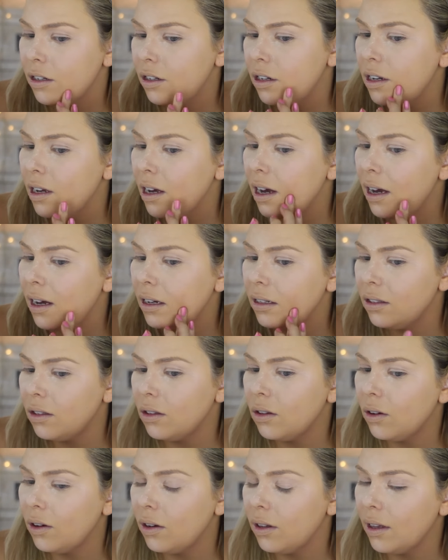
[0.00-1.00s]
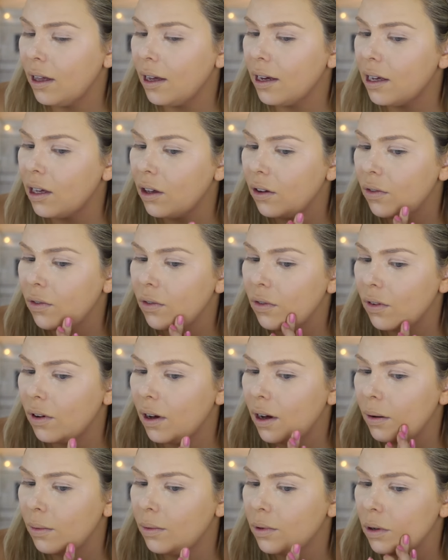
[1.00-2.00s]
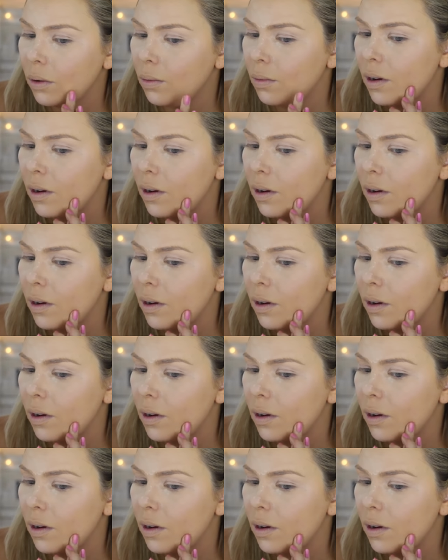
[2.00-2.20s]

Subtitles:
She asked though, like, if I was